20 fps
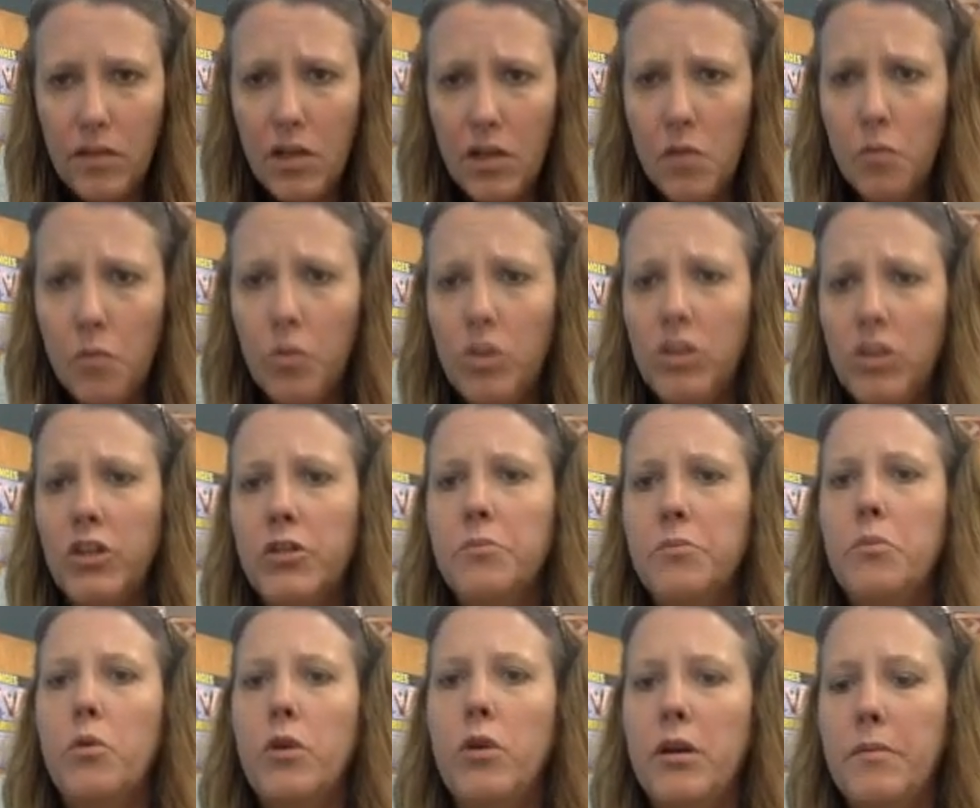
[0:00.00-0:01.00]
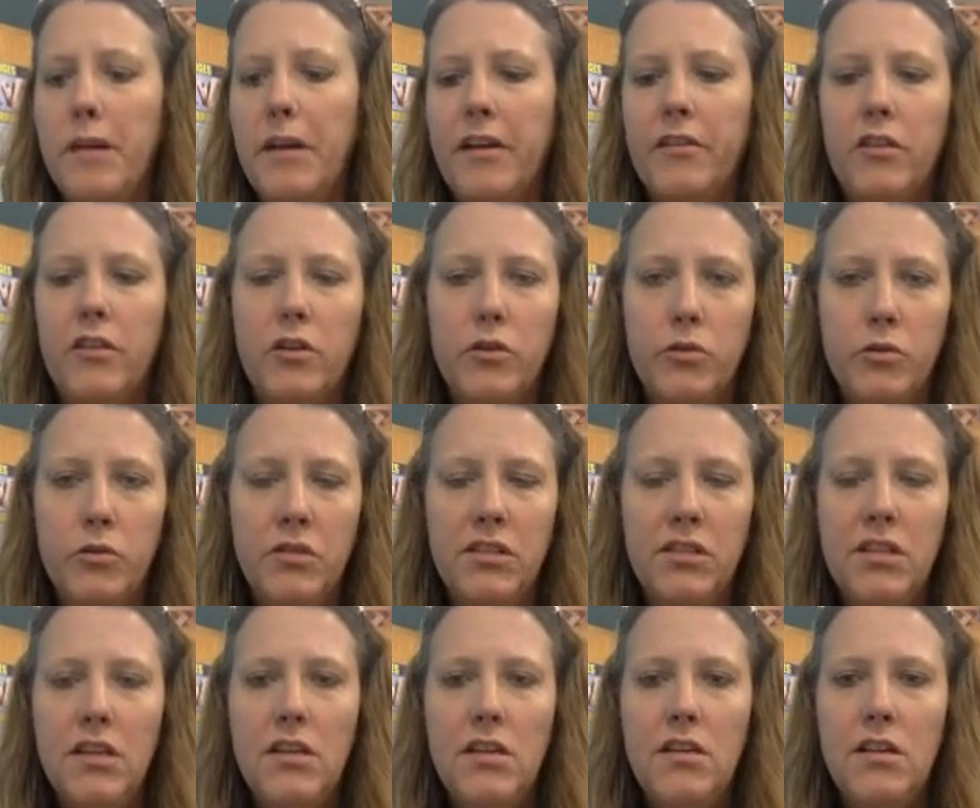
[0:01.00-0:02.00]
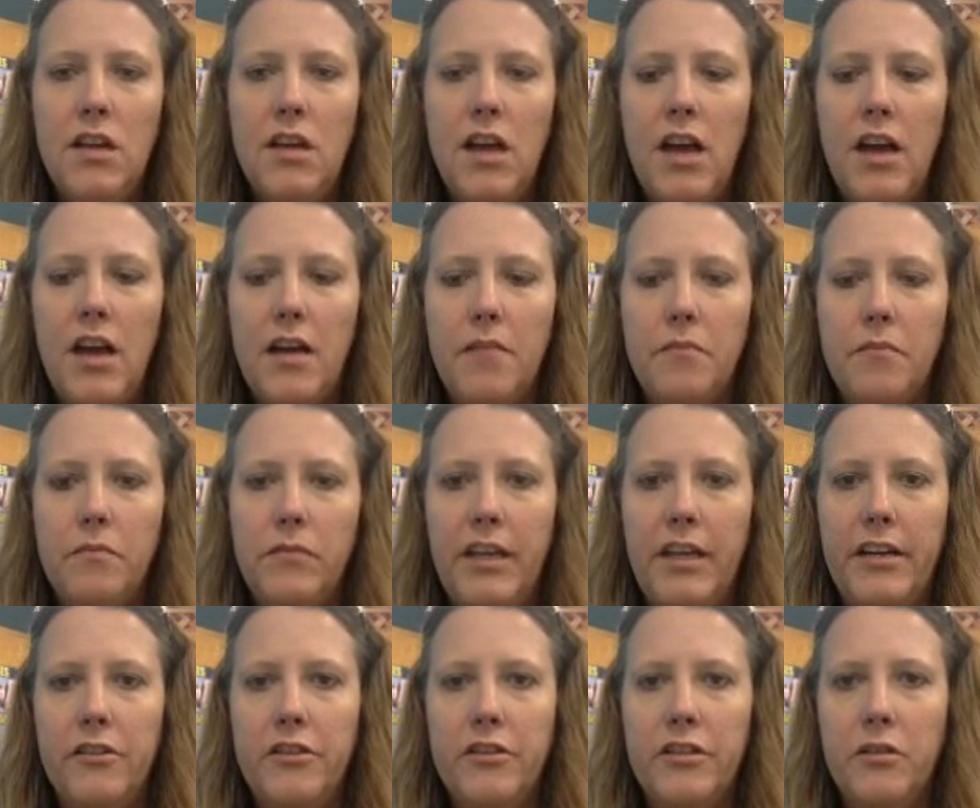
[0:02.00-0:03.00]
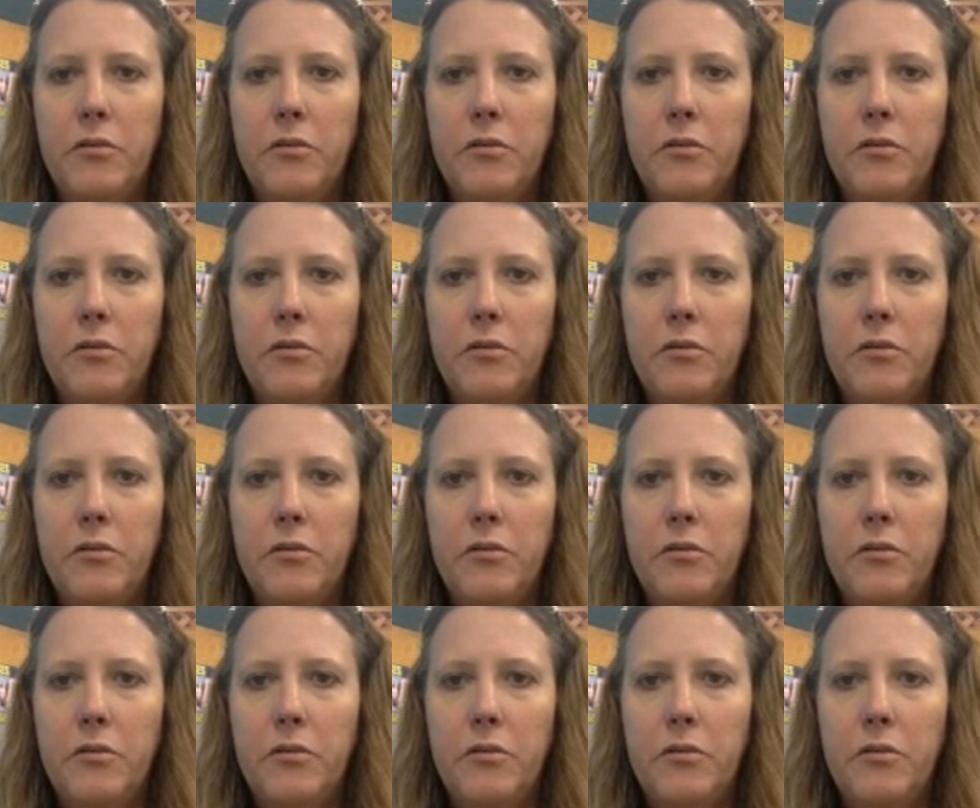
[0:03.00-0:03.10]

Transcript: We'll learn more about those later in the